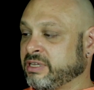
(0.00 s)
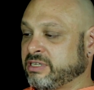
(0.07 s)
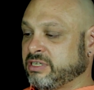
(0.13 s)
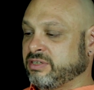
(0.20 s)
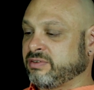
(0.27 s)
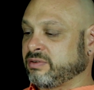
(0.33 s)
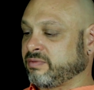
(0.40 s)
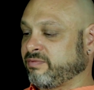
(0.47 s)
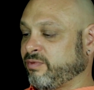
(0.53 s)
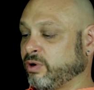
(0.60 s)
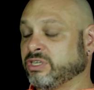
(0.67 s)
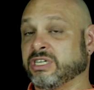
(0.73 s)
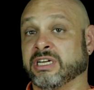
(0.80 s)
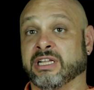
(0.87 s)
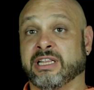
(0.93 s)
This is
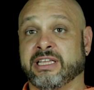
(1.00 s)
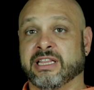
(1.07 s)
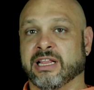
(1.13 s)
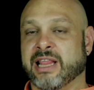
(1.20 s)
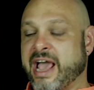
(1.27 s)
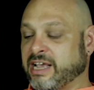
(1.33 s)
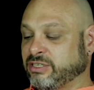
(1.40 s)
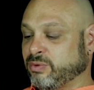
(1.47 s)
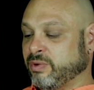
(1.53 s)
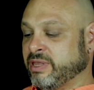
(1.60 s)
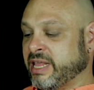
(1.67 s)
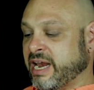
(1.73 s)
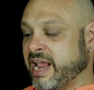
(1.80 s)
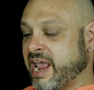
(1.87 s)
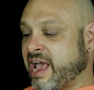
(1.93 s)
fortunately the last one
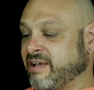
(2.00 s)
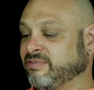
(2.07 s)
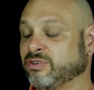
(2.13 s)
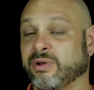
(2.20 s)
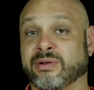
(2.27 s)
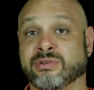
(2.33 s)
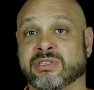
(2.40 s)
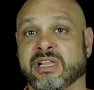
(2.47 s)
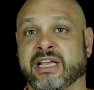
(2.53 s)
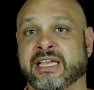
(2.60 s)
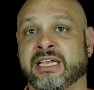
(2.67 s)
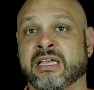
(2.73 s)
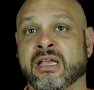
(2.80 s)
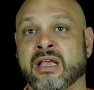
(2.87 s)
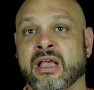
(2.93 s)
that I have, so I was
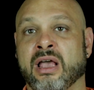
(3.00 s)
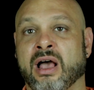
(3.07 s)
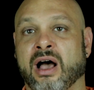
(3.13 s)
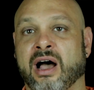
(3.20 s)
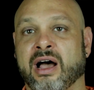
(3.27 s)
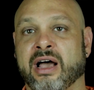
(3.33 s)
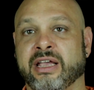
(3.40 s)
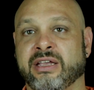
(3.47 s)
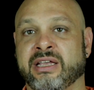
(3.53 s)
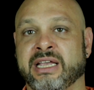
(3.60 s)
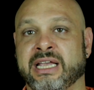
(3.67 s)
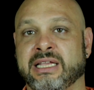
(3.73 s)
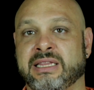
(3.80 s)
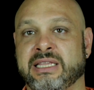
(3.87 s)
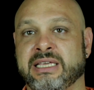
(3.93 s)
lucky. You can
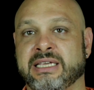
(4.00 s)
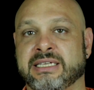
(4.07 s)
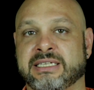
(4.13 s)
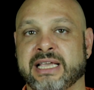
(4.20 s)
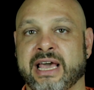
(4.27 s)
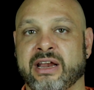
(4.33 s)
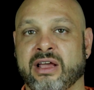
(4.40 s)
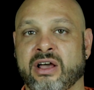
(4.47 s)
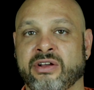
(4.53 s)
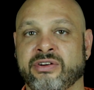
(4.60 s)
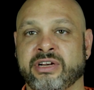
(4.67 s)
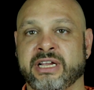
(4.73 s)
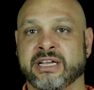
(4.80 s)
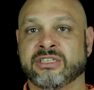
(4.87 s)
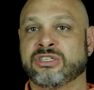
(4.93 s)
get these at
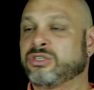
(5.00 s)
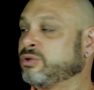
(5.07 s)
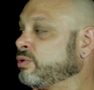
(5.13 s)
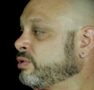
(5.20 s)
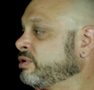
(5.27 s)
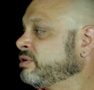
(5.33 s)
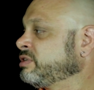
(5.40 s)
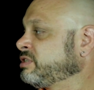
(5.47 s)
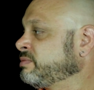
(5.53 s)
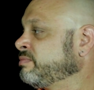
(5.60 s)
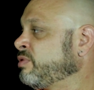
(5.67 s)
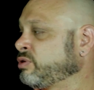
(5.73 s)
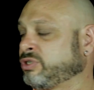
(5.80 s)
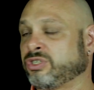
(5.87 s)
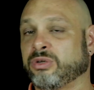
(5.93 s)
100 yen stores.
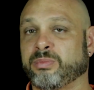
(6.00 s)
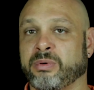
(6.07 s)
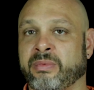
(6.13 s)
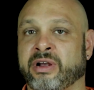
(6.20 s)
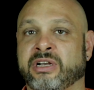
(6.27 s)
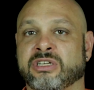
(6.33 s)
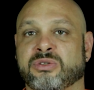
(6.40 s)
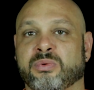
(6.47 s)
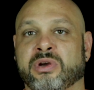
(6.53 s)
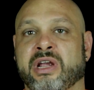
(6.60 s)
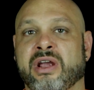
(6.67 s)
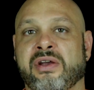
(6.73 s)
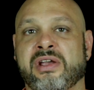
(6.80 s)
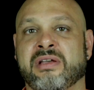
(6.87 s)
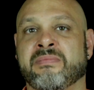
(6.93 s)
Most supermarkets will
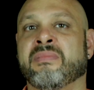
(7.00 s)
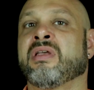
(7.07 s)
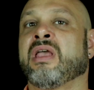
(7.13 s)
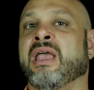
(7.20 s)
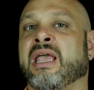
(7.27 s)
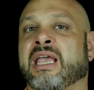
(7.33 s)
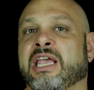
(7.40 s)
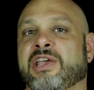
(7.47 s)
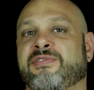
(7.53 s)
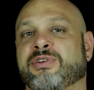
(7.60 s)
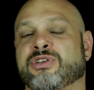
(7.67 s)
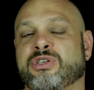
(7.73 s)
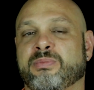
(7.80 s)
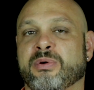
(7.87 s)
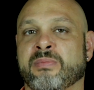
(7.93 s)
carry them. If
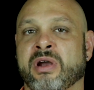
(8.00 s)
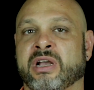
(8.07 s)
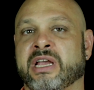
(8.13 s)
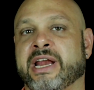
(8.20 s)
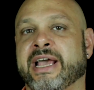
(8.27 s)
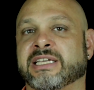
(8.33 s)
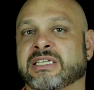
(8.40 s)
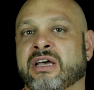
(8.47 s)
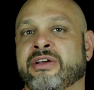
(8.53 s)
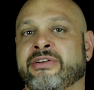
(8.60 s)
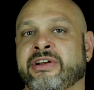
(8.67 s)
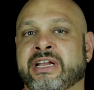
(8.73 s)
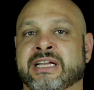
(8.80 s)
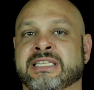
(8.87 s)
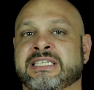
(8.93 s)
your supermarket has a
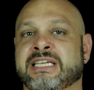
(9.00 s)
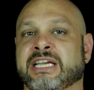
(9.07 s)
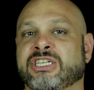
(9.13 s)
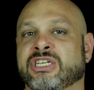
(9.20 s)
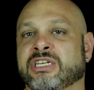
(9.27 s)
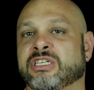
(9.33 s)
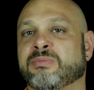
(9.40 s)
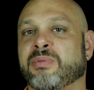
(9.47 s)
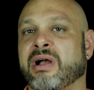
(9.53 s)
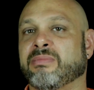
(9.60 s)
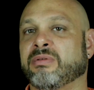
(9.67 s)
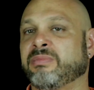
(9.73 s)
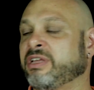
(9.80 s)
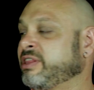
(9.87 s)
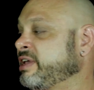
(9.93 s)
100 yen section, it's
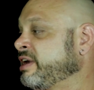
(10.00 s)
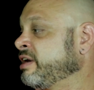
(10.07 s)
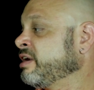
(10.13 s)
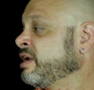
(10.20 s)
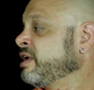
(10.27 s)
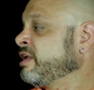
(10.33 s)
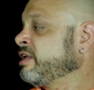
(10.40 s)
probably there.